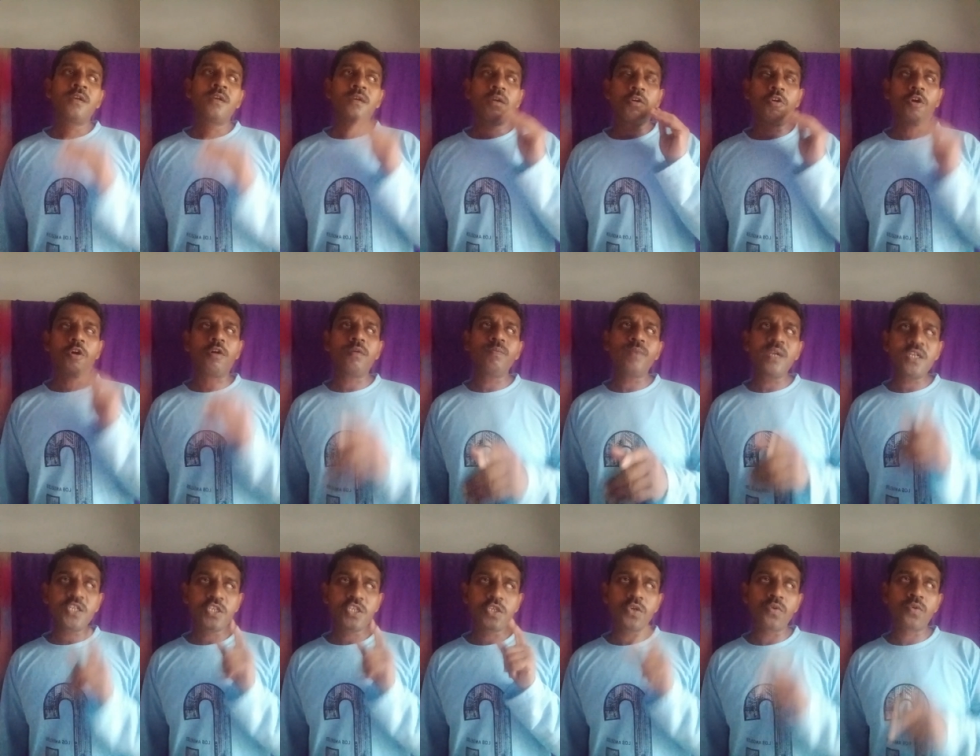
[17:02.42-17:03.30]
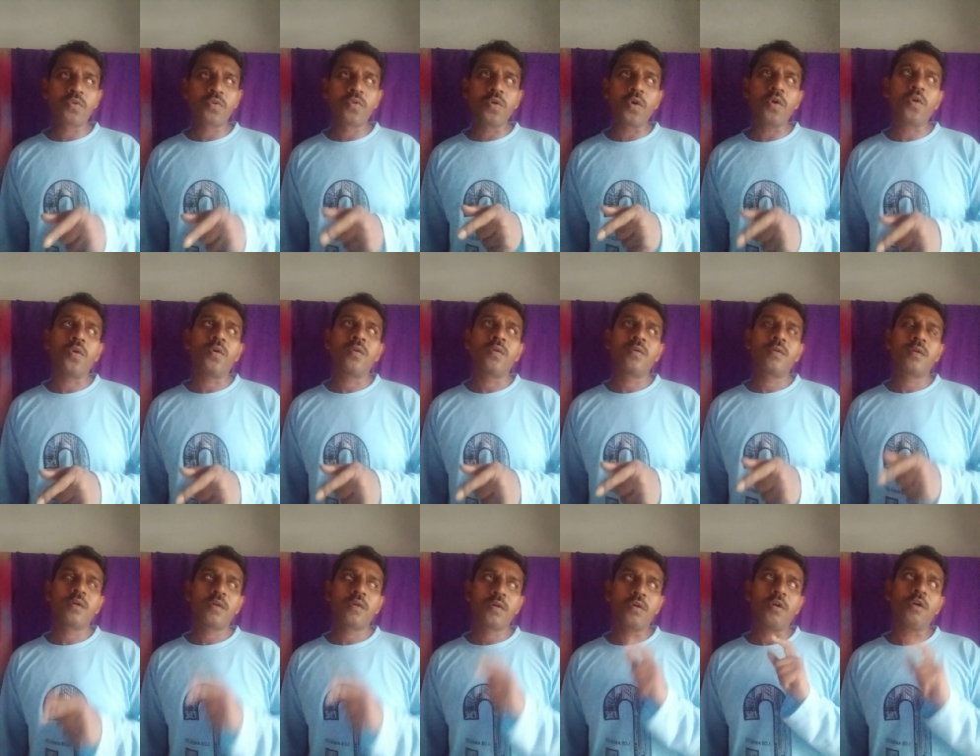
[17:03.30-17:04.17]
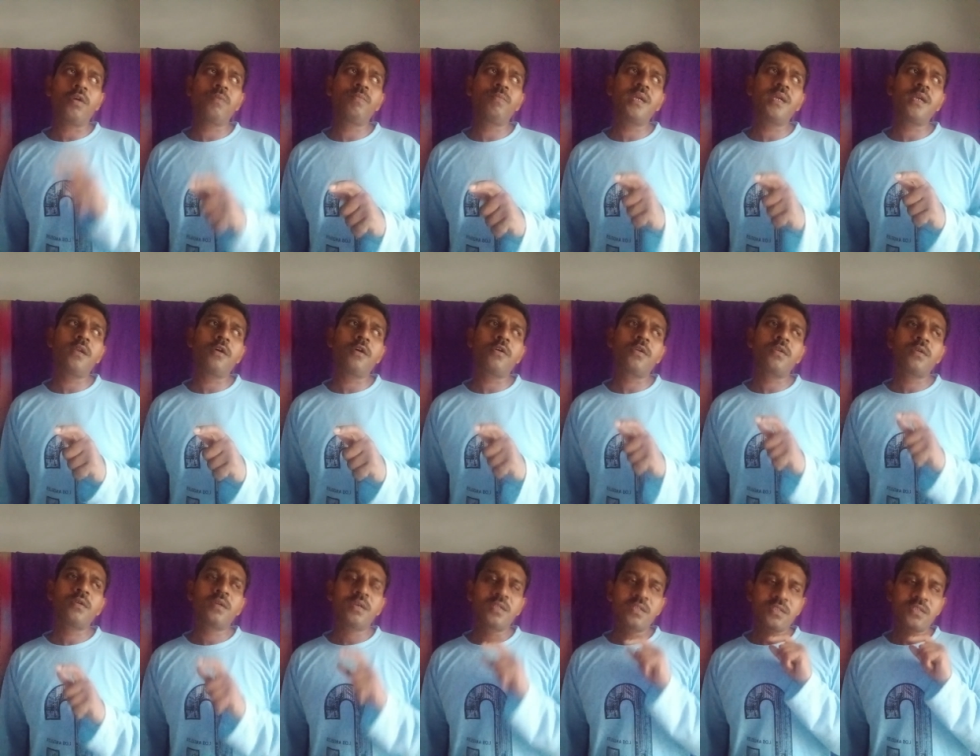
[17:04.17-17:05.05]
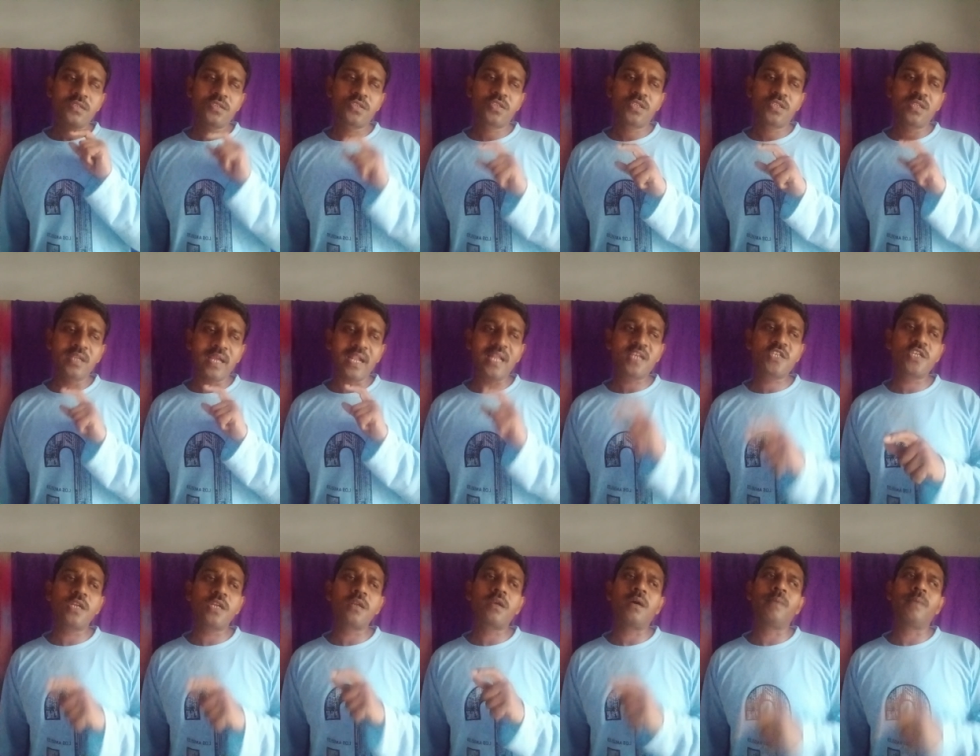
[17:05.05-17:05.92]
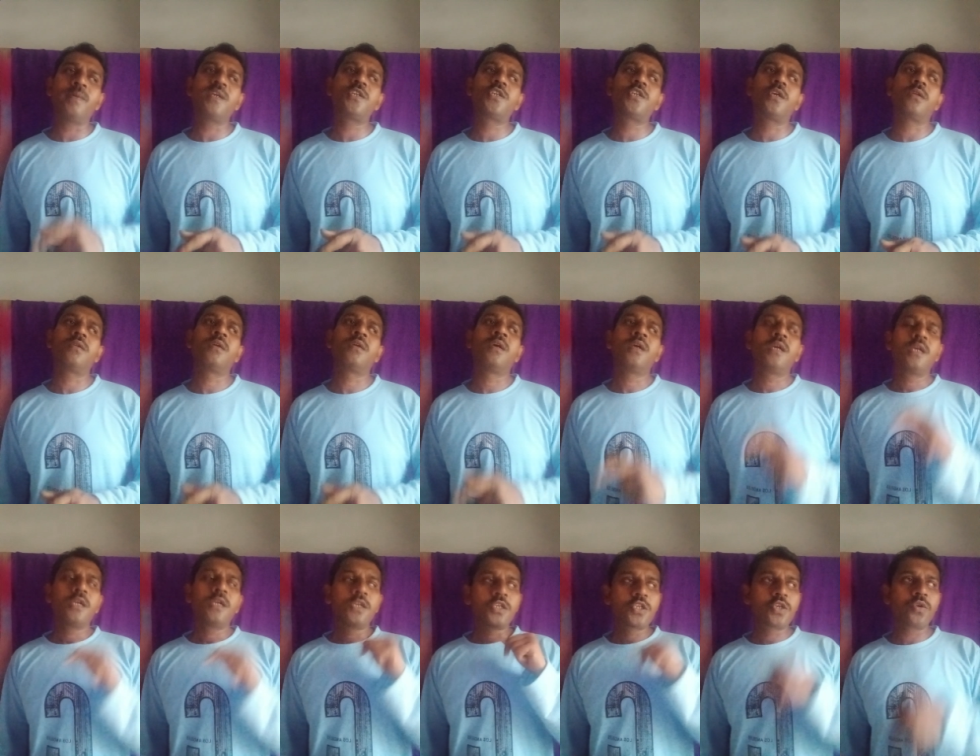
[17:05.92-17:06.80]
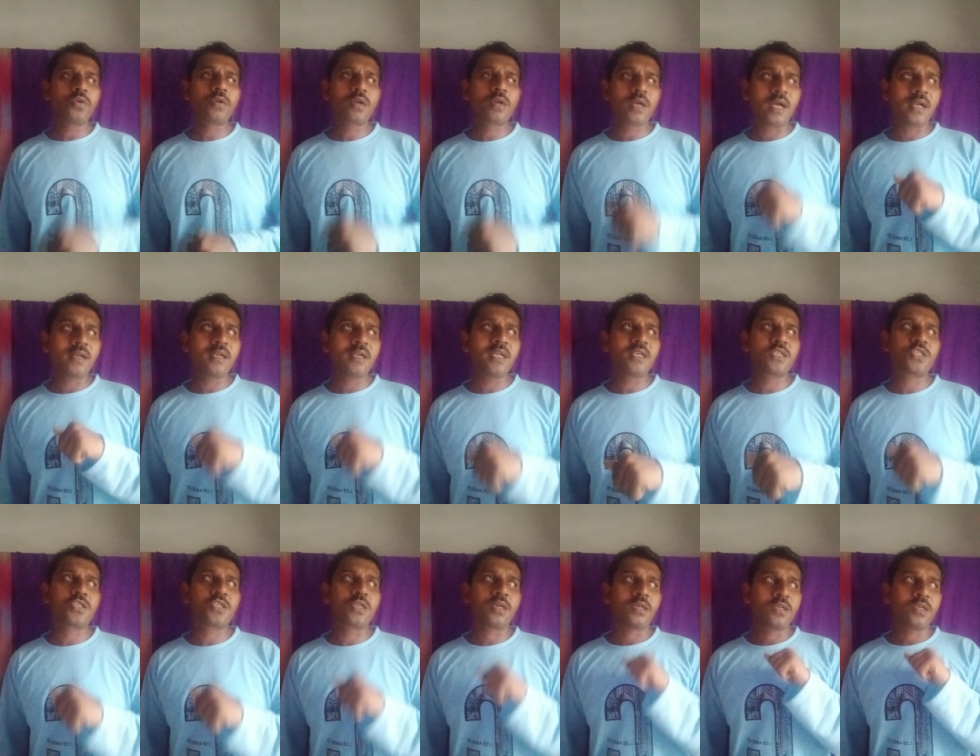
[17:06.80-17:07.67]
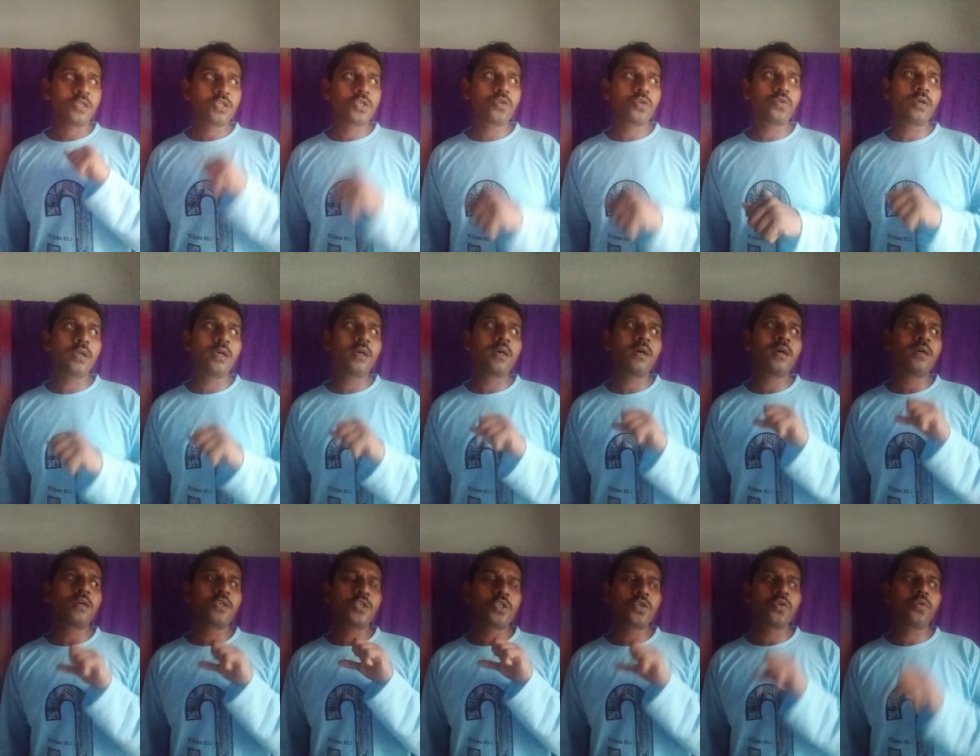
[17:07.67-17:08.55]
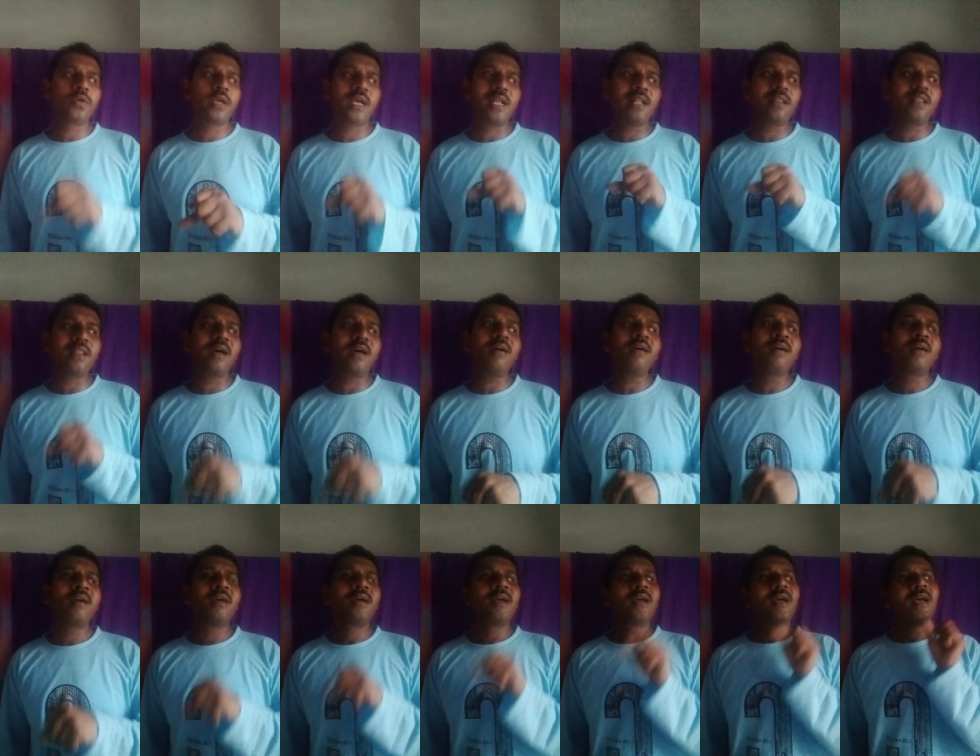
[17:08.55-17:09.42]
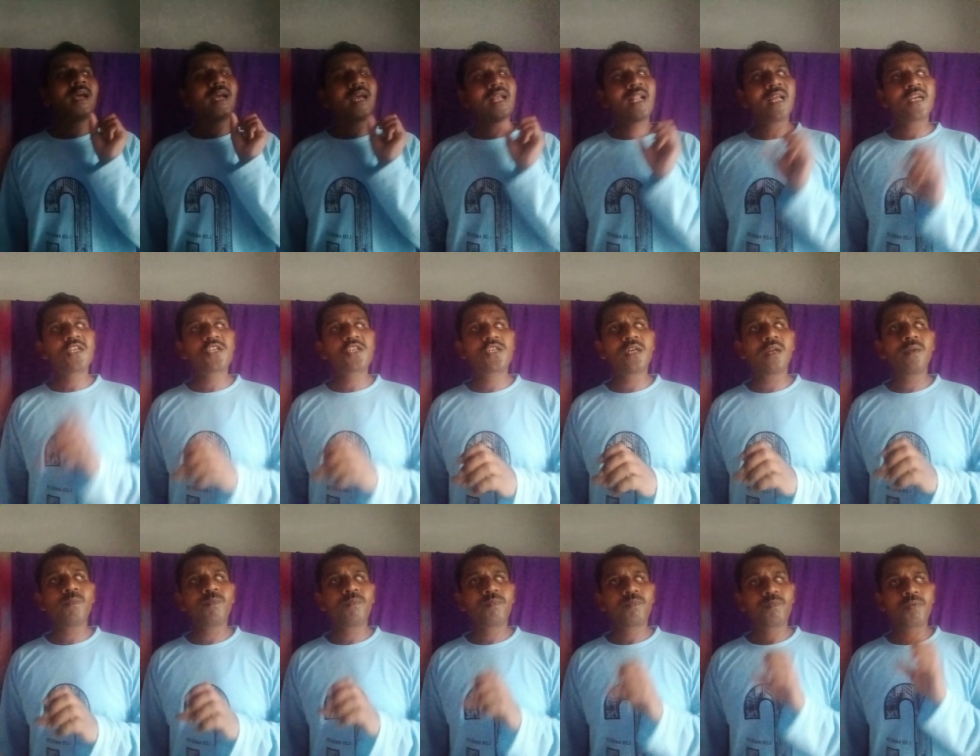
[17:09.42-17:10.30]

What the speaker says: government or election commission should contest, should held the election